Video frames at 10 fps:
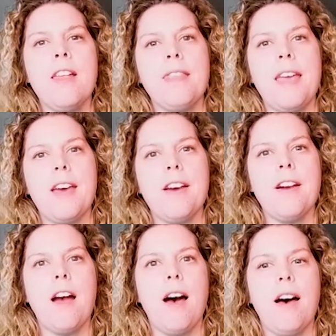
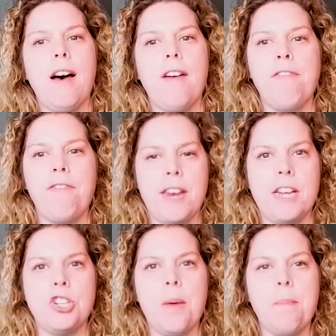They're a
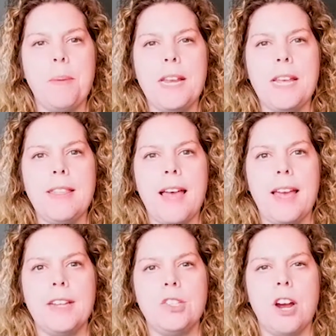Finnish company that
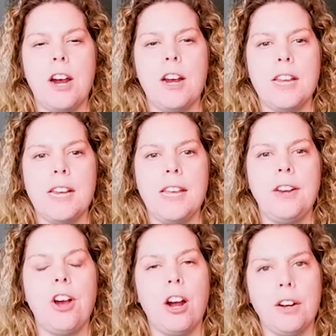is
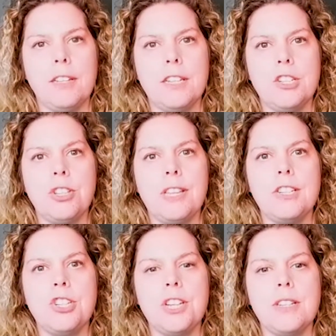targeting cartilage
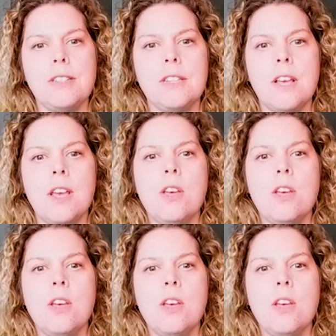lesions.